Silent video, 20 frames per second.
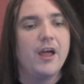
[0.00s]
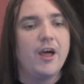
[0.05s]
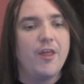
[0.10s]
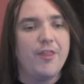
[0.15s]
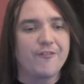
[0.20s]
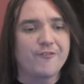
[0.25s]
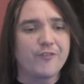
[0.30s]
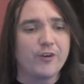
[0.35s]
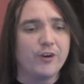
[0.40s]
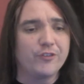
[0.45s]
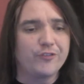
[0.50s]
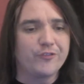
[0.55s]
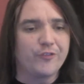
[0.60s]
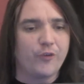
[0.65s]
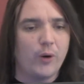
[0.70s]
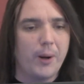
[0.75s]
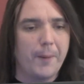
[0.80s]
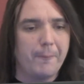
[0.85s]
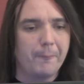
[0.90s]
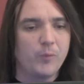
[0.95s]
The first
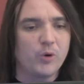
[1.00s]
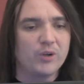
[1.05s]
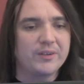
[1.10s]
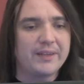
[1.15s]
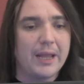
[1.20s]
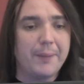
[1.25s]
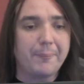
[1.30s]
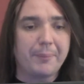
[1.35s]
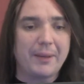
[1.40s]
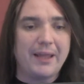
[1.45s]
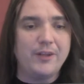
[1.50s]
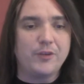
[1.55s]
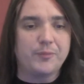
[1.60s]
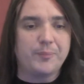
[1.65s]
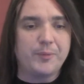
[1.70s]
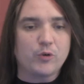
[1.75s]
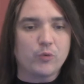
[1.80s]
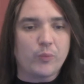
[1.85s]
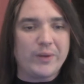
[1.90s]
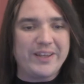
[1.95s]
4 will take place
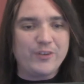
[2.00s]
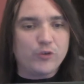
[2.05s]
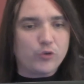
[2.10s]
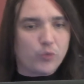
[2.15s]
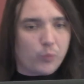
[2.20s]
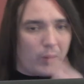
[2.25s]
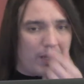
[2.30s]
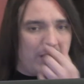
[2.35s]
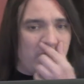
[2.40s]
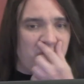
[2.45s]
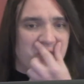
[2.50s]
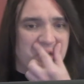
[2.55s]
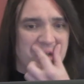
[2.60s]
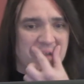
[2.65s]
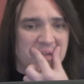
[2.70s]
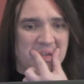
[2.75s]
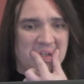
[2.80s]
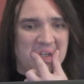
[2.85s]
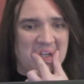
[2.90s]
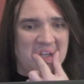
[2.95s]
between
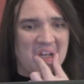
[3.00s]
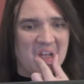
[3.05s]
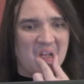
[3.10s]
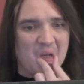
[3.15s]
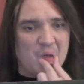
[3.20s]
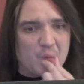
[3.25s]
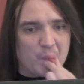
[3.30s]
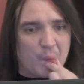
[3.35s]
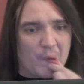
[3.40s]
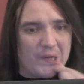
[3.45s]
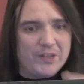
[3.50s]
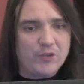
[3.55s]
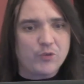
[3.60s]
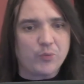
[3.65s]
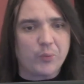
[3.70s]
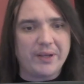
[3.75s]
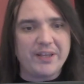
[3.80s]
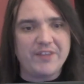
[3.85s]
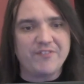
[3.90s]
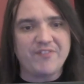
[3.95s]
2016 and
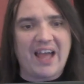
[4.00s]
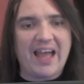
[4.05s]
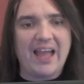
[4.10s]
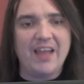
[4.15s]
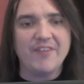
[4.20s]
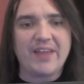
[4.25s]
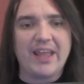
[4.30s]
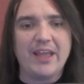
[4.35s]
2025